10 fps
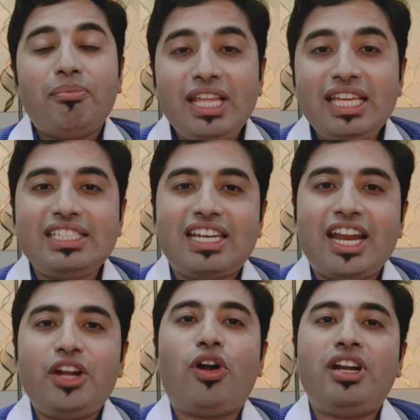Please
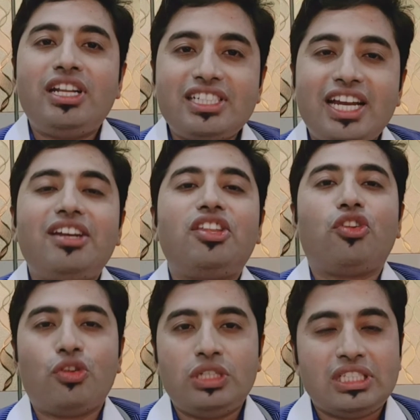try to understand the
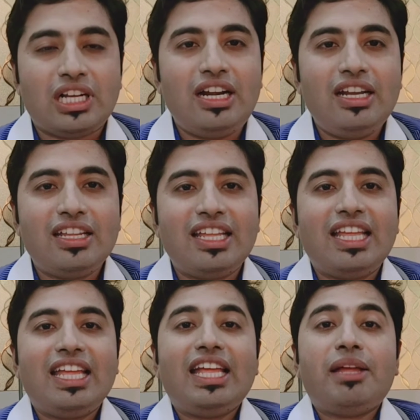growth chart.
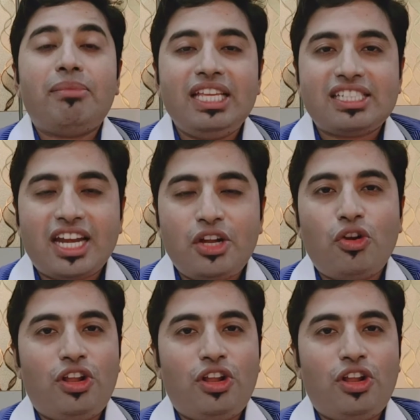Please try to